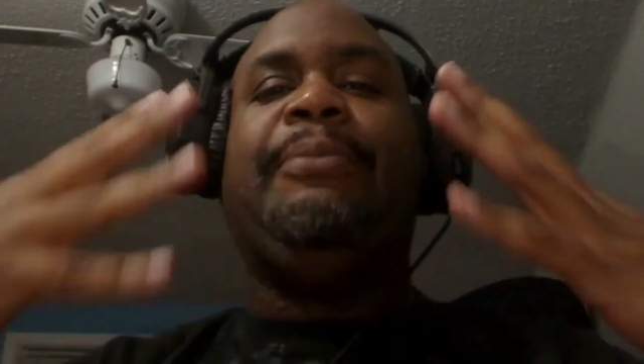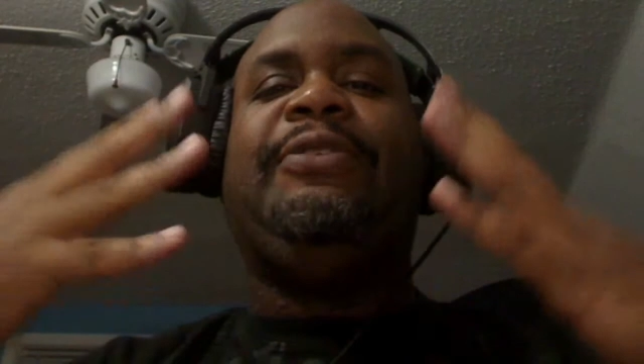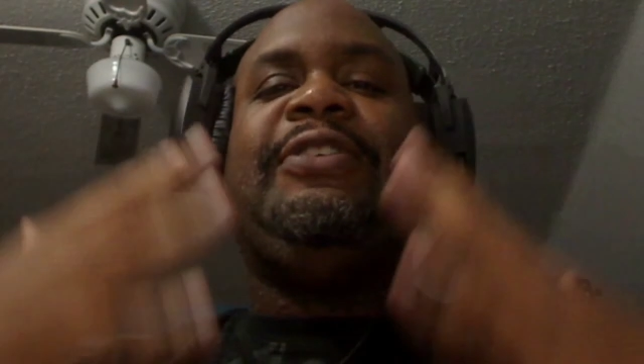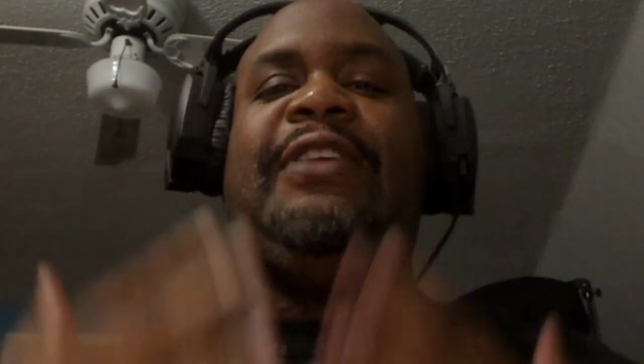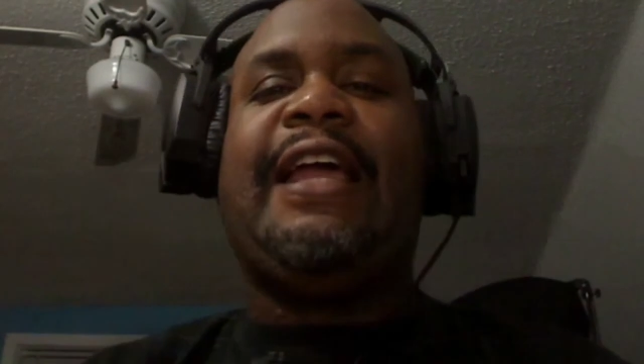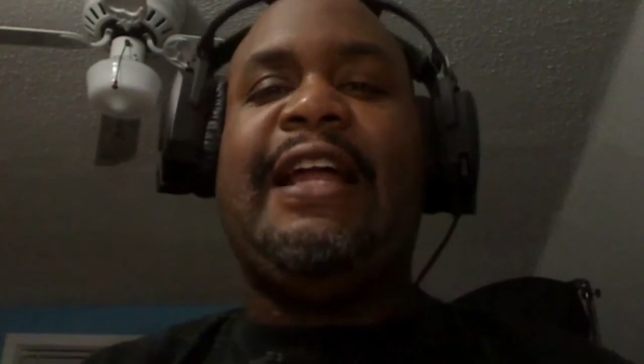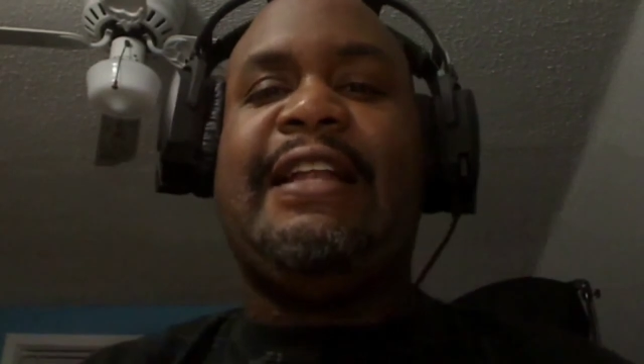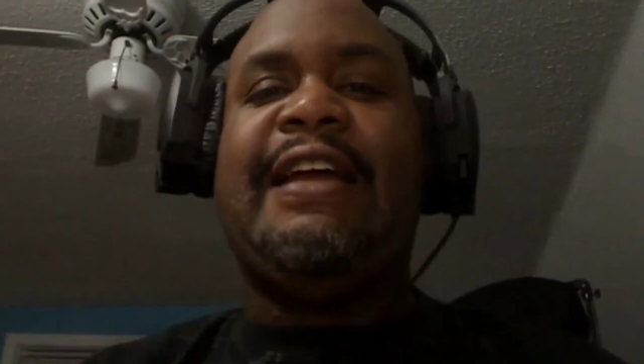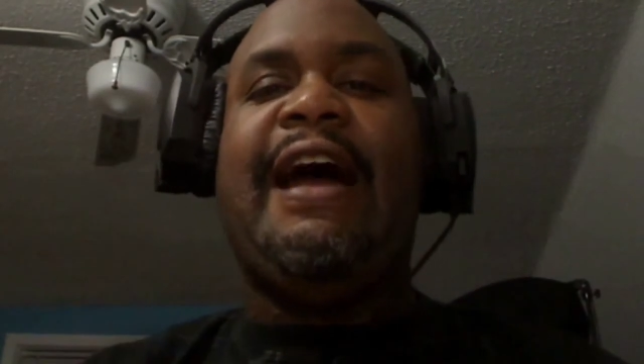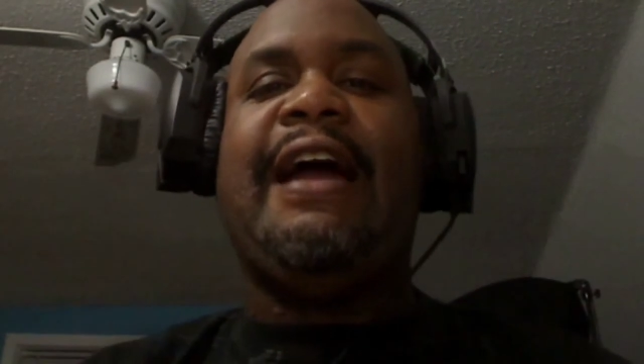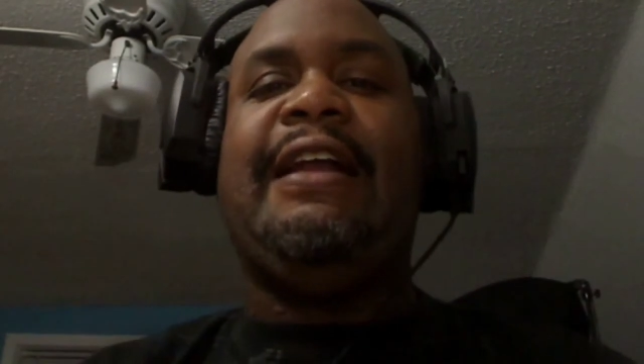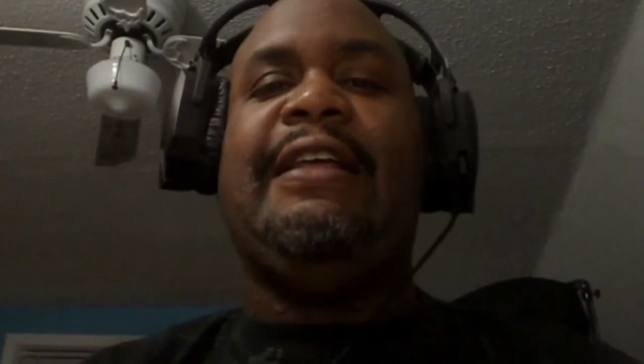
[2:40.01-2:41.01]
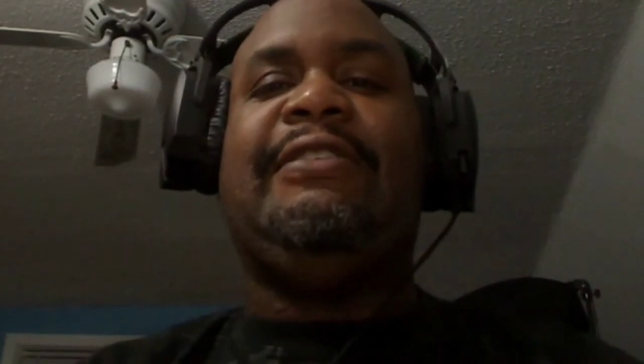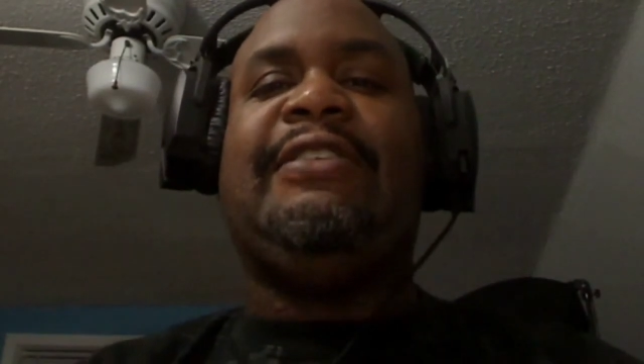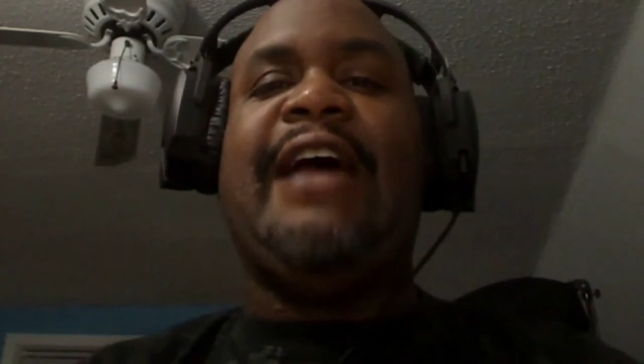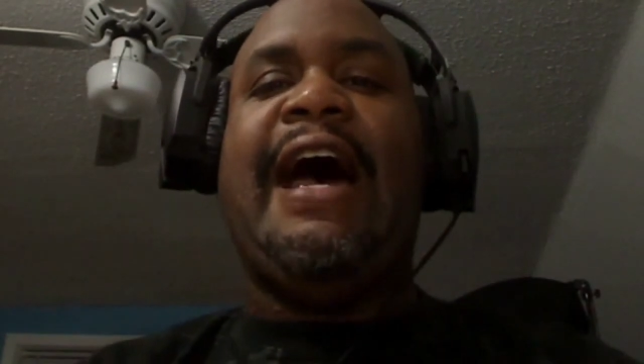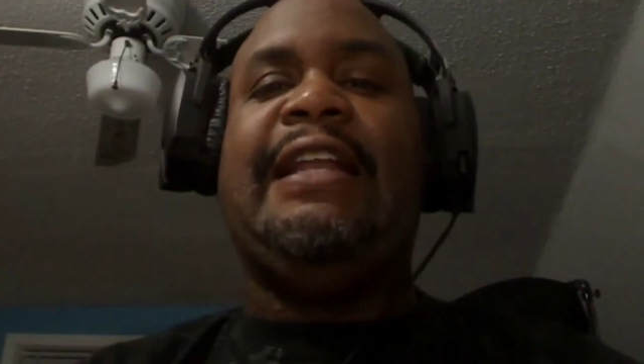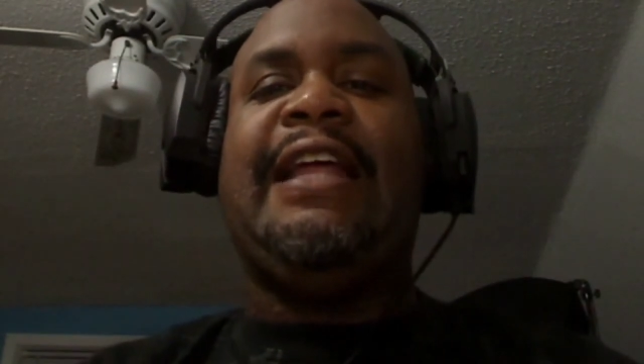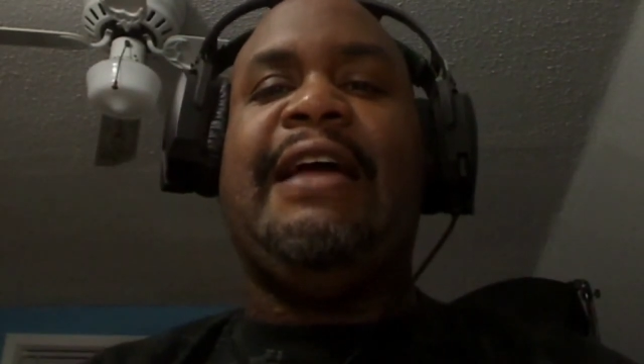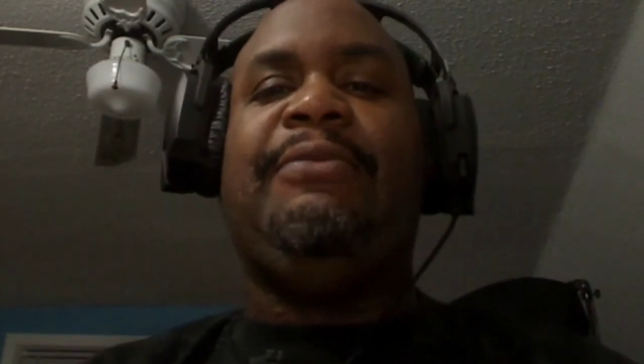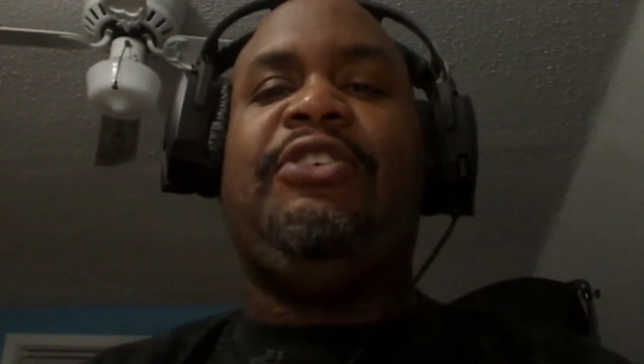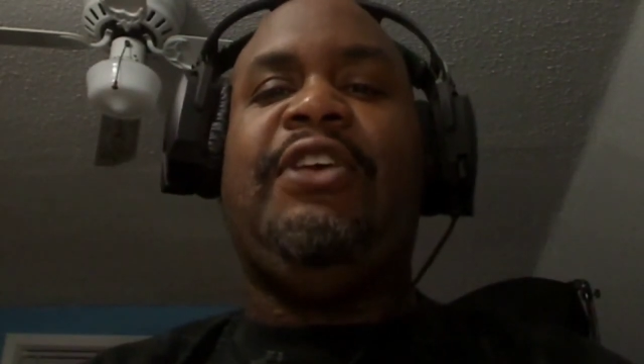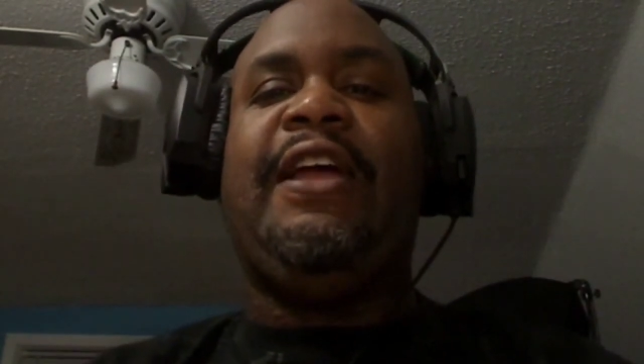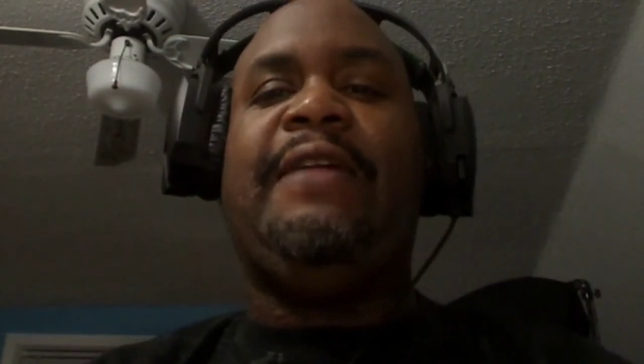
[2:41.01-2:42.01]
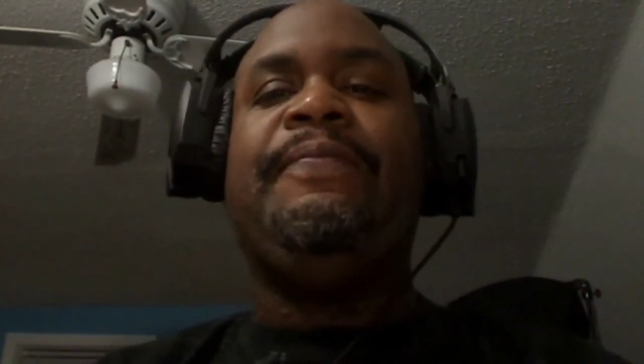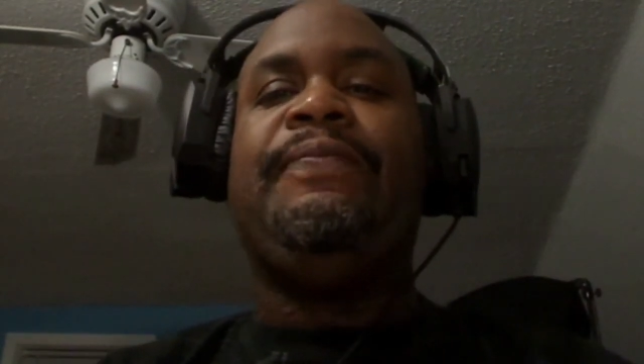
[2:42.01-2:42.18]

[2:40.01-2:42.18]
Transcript: sick and tired of this goddamn shit.